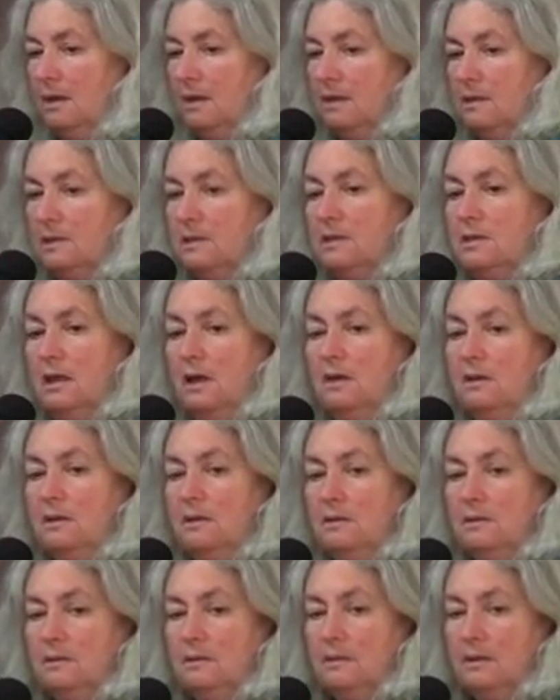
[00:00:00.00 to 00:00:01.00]

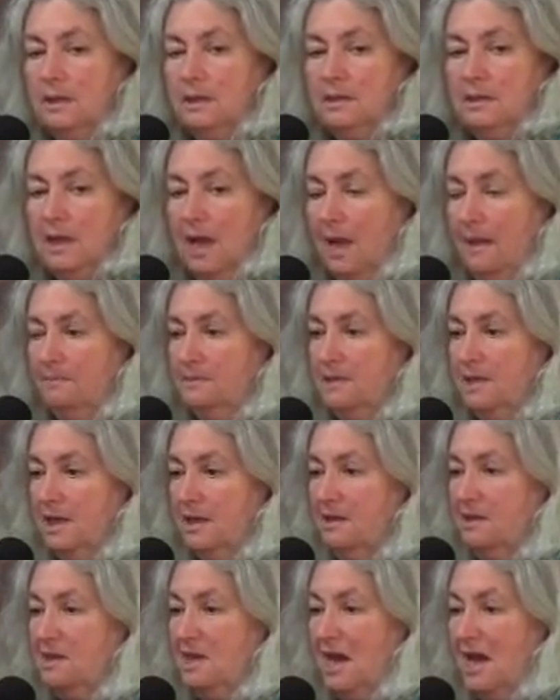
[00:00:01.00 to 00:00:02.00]
So in times
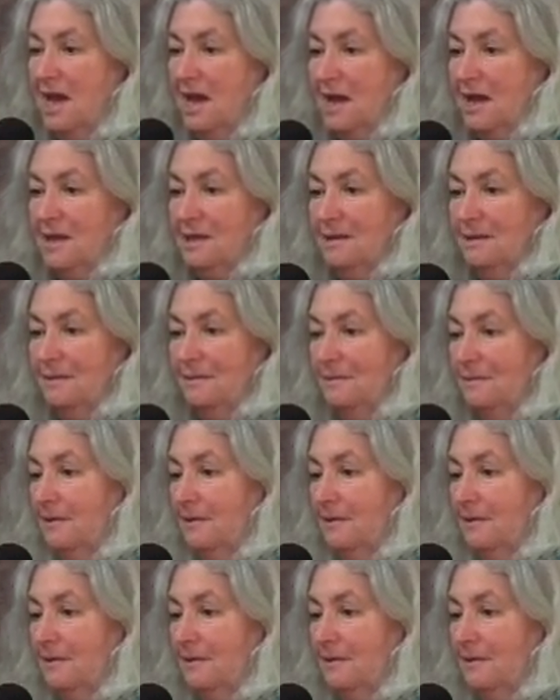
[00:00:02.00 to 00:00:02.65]
like that,